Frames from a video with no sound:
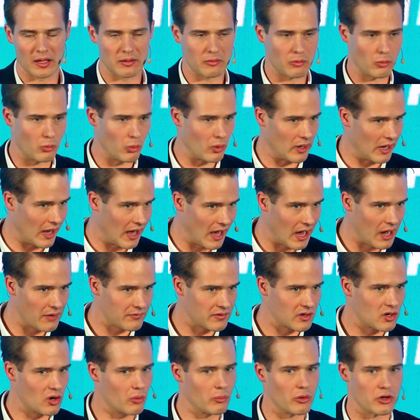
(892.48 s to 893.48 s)
We have the
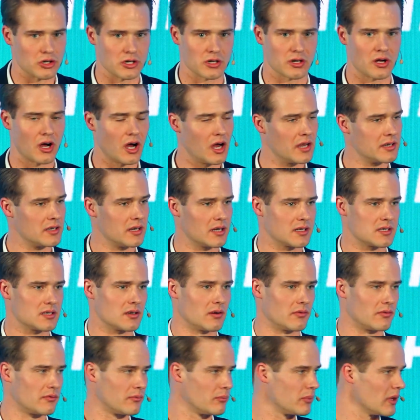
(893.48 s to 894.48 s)
commercial context
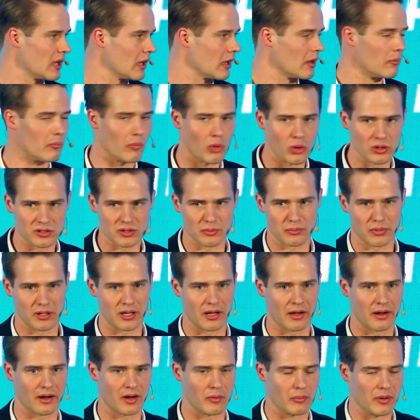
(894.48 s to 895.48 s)
of being a
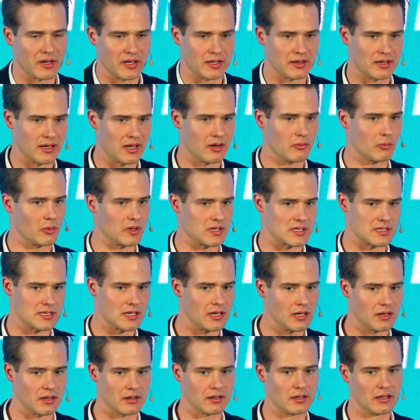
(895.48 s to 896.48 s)
multiplier, but in the end, we
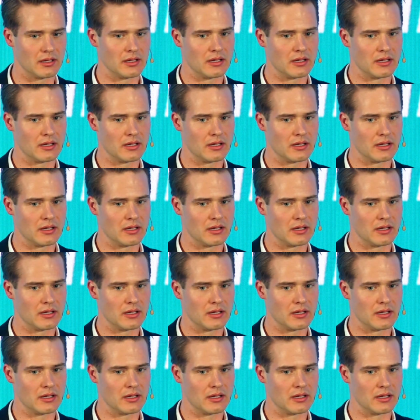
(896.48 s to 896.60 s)
still